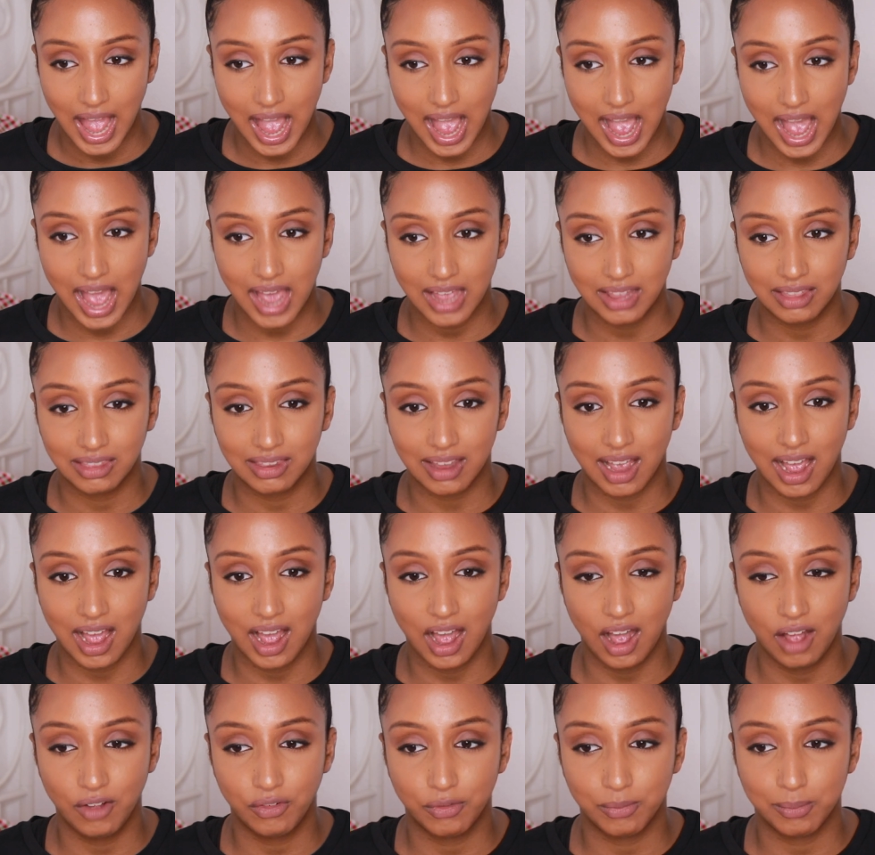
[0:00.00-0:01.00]
And I
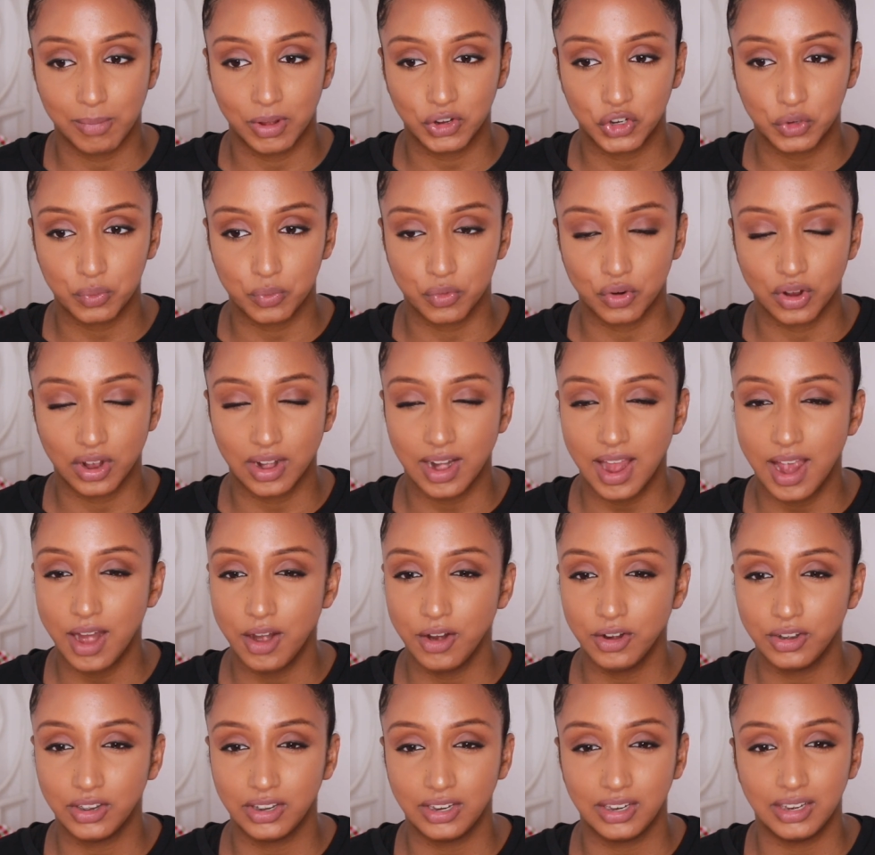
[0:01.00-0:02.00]
have much more
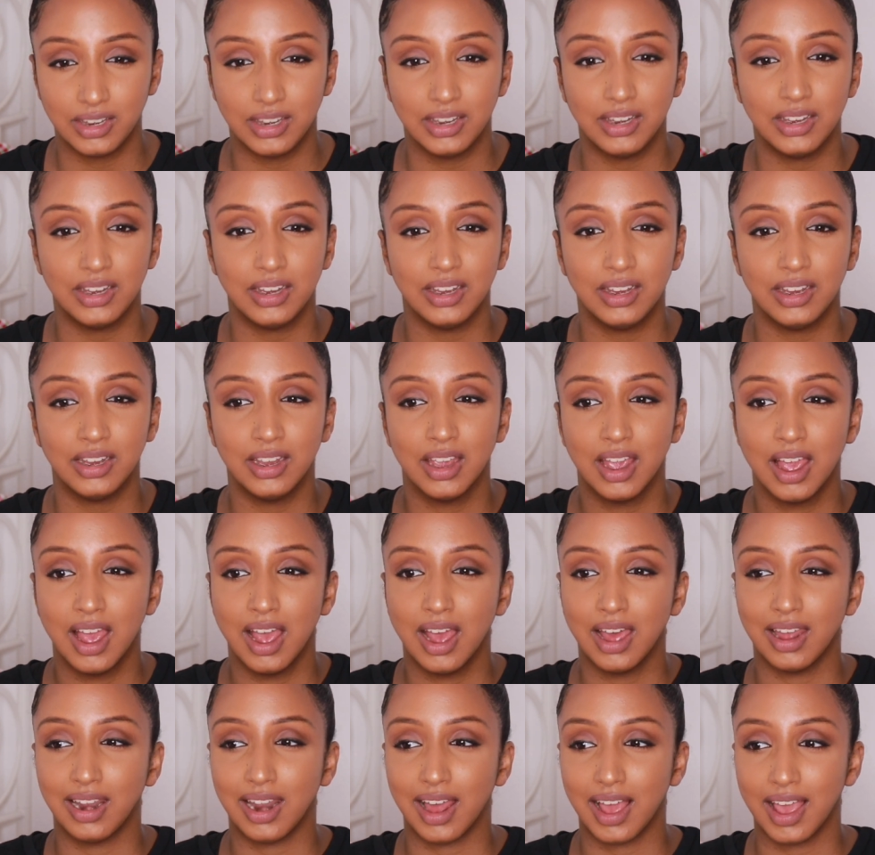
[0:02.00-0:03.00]
clarity.
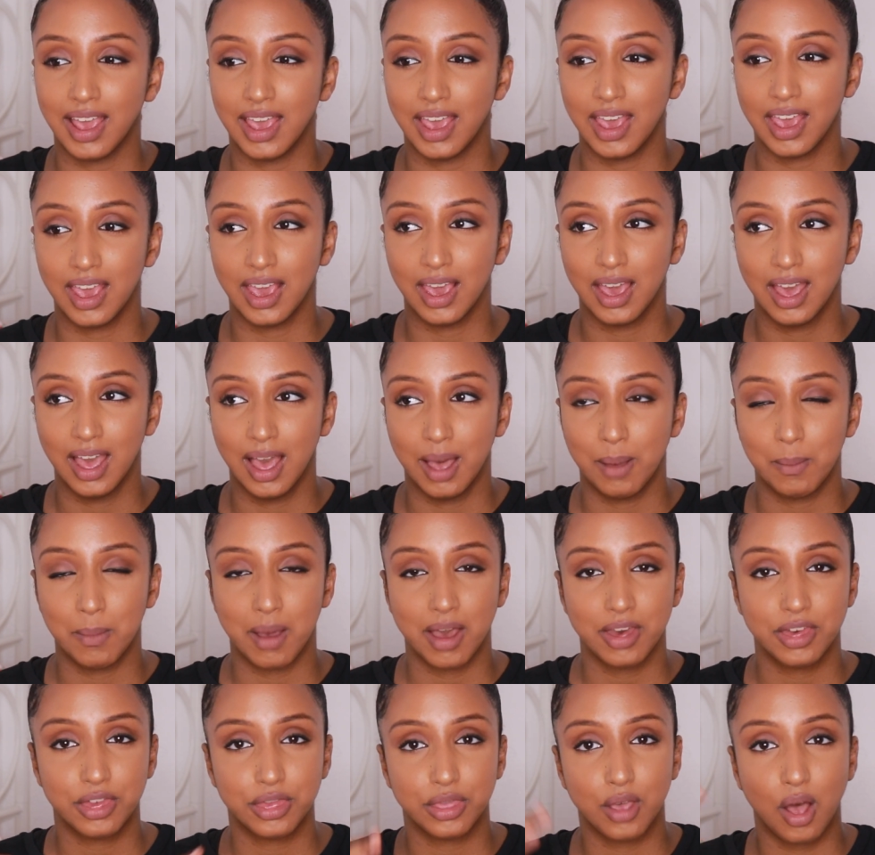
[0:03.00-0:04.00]
Like,
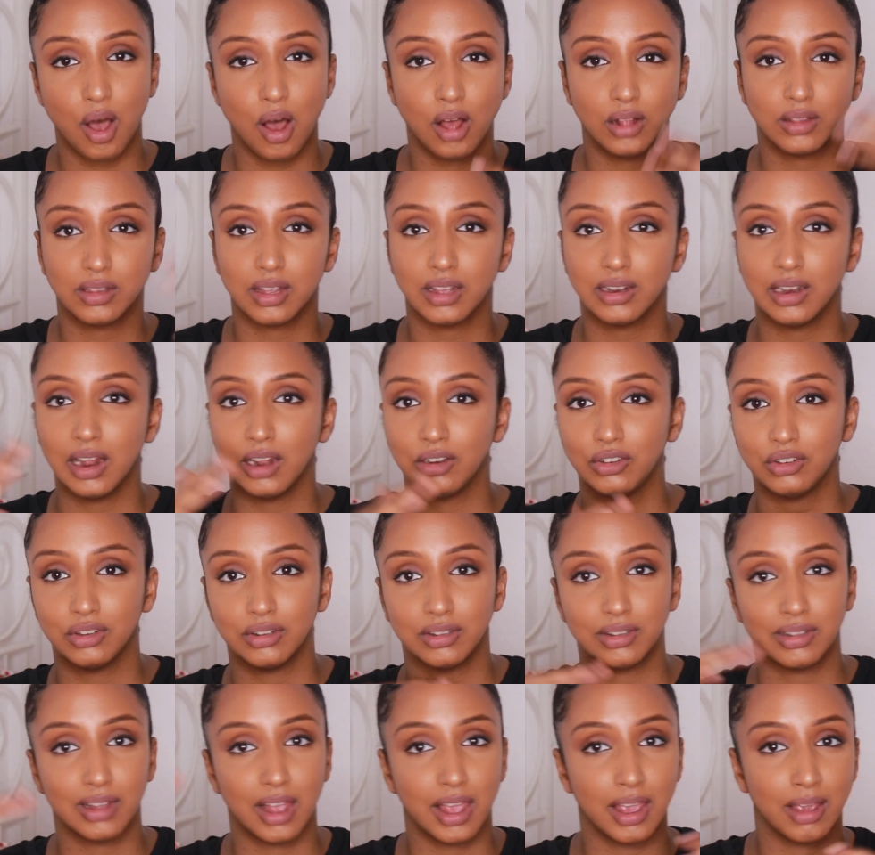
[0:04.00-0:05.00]
my thoughts are not
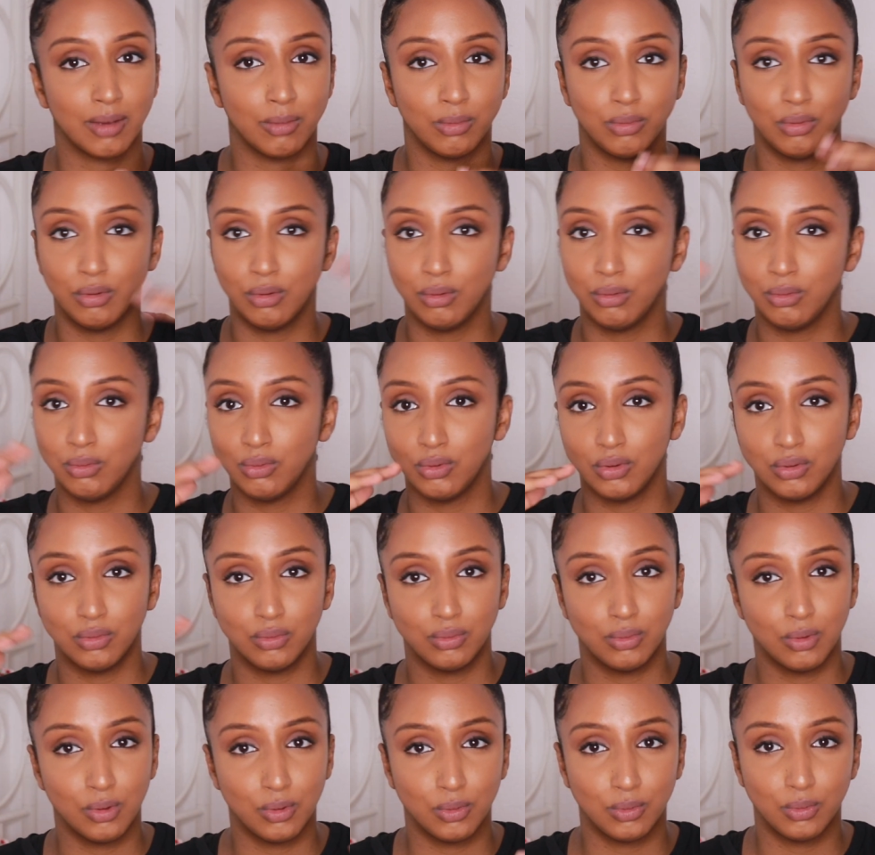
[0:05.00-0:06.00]
just like woo woo
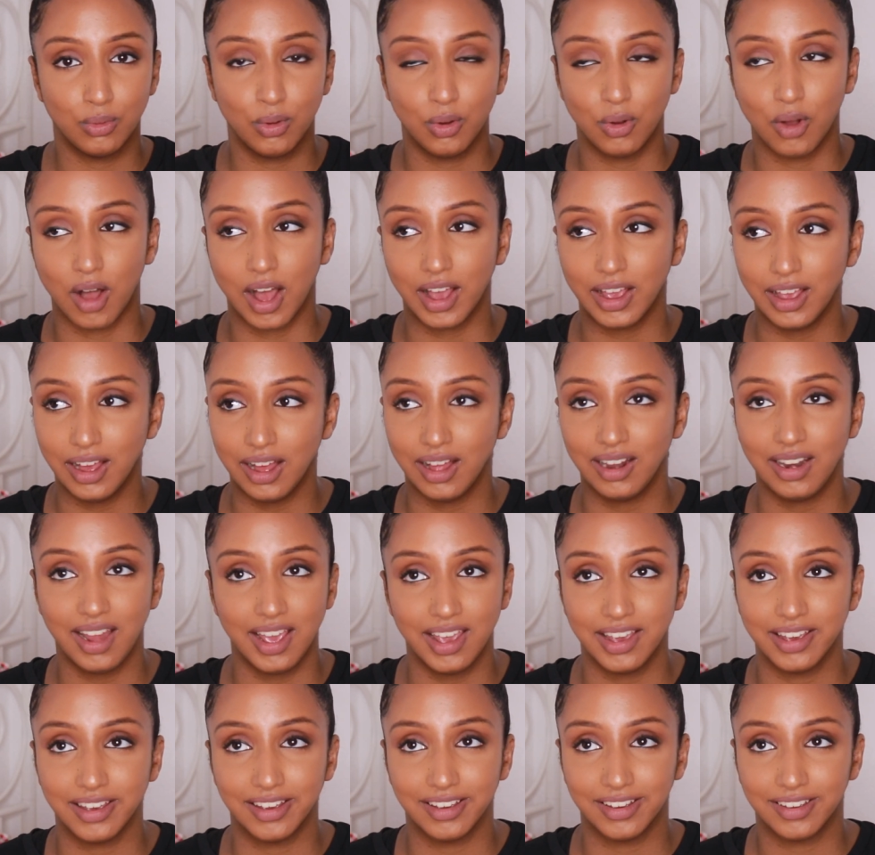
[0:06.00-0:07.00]
woo woo. I got
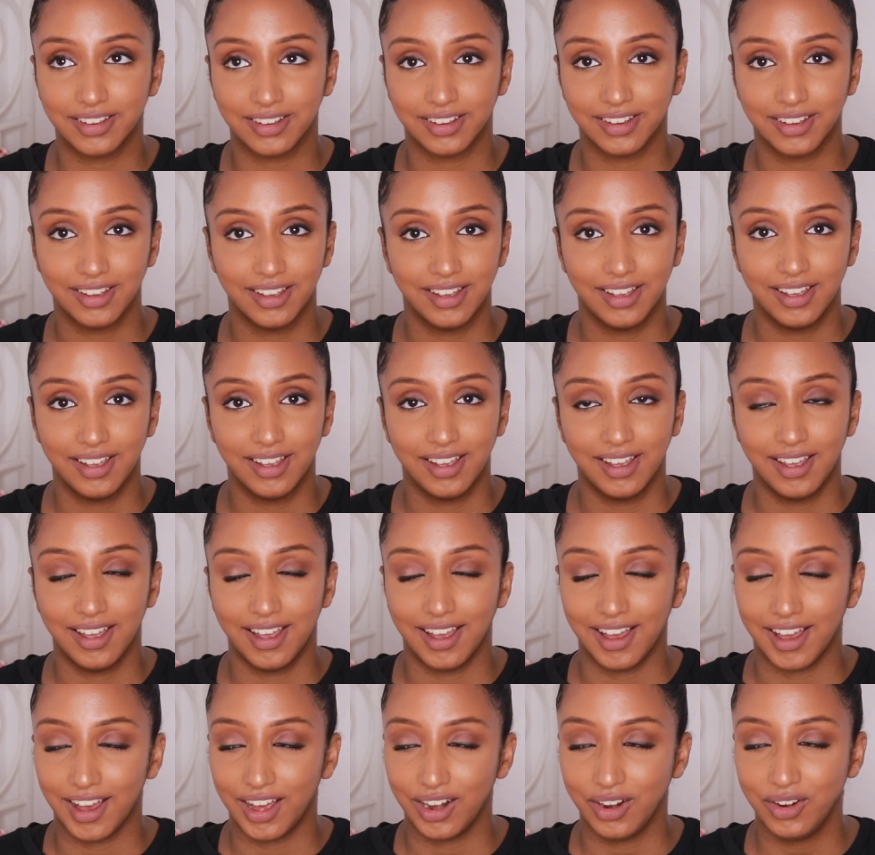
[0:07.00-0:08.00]
like,
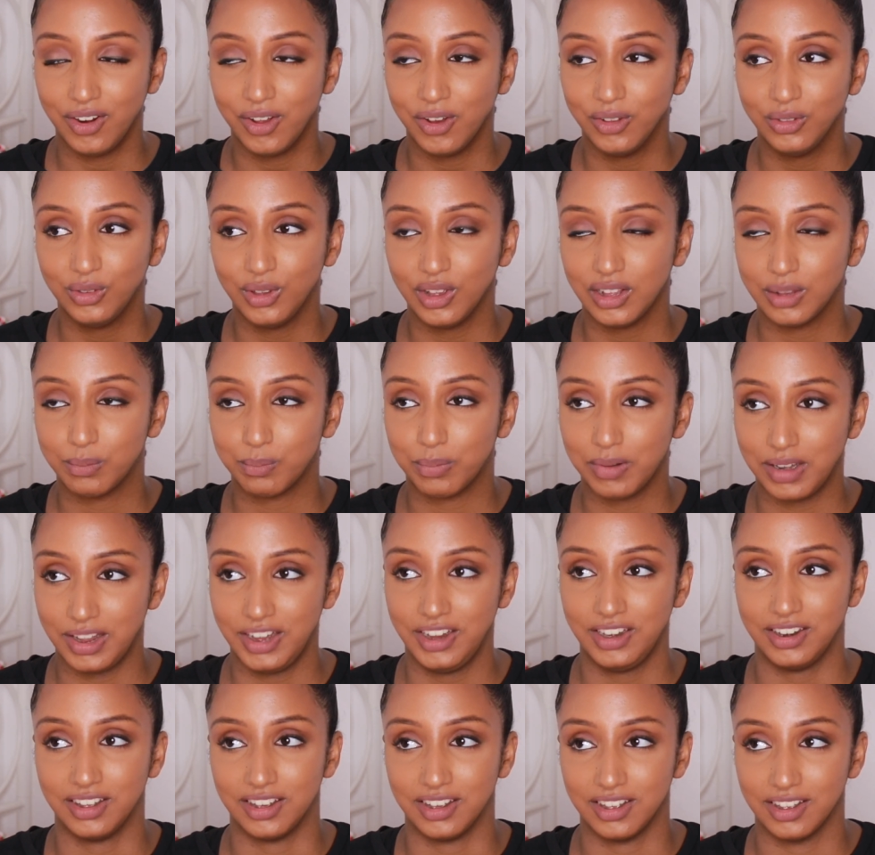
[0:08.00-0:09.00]
I don't know how to
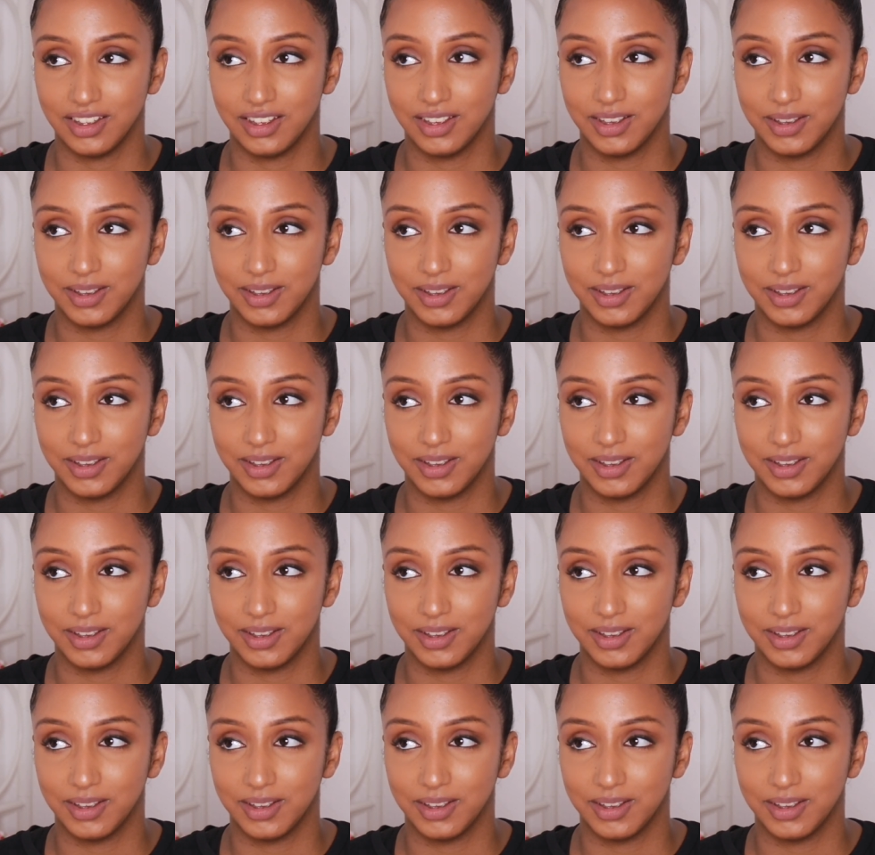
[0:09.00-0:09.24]
explain it.